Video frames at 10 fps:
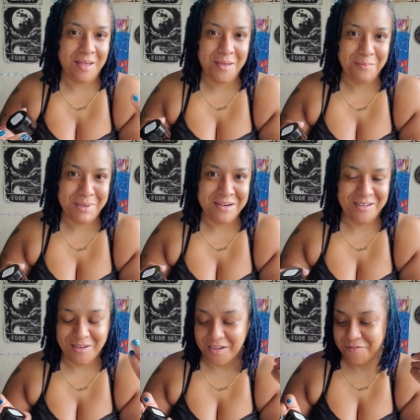I made
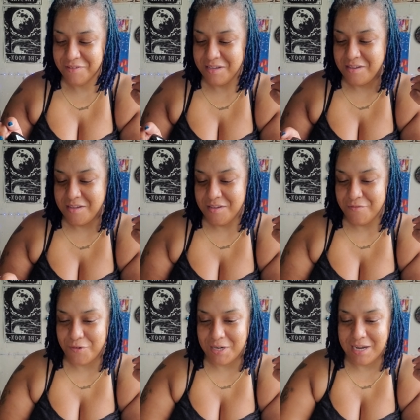enough
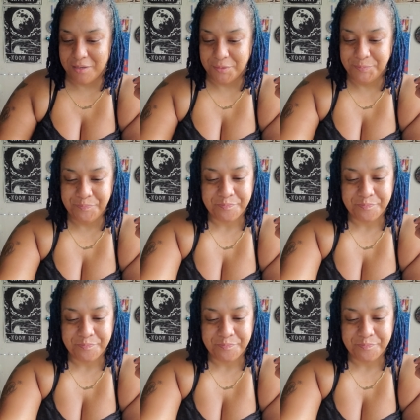for now.